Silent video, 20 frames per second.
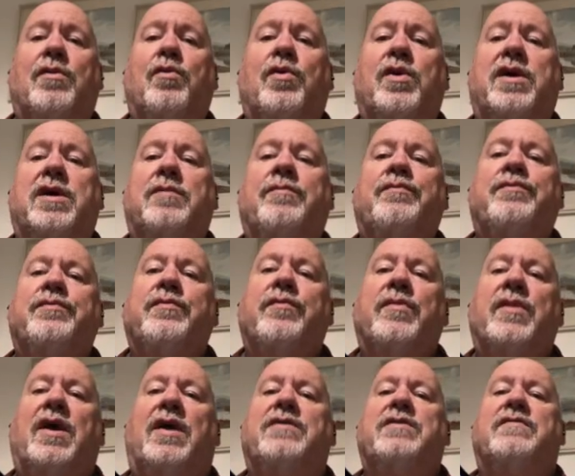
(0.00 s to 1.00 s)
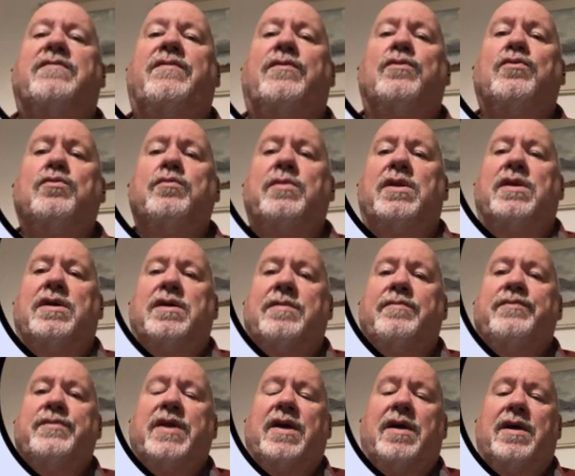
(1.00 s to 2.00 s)
way. And the formula
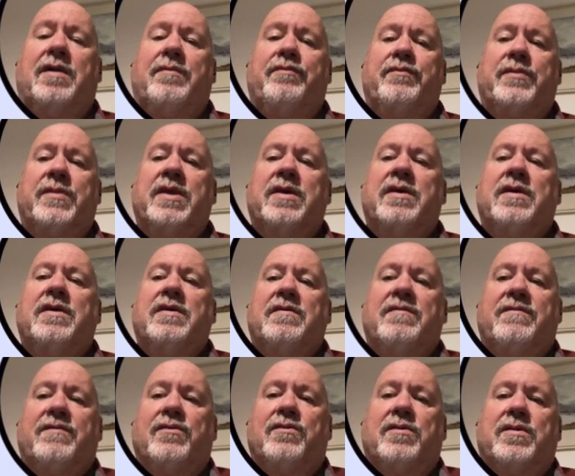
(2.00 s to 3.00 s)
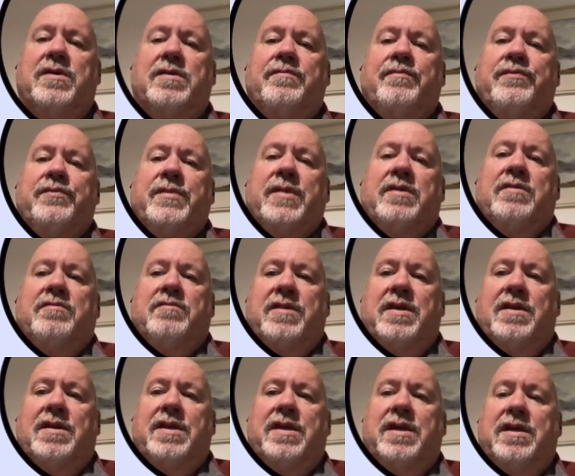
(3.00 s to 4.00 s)
for it
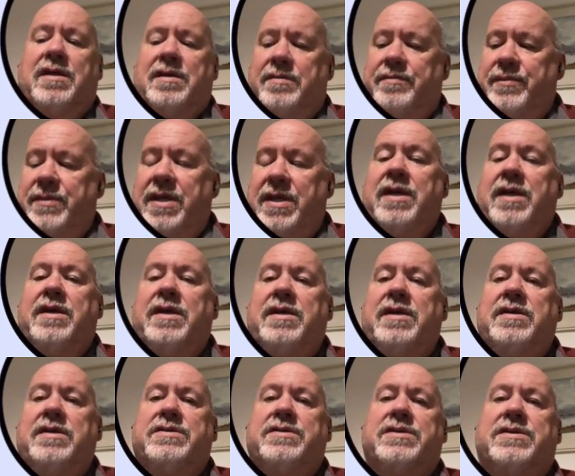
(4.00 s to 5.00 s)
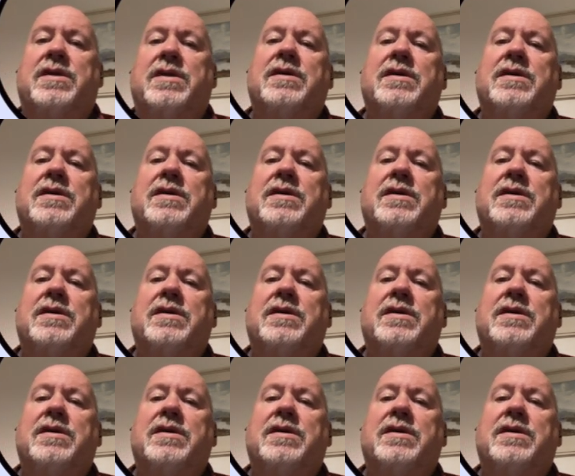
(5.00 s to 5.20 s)
really is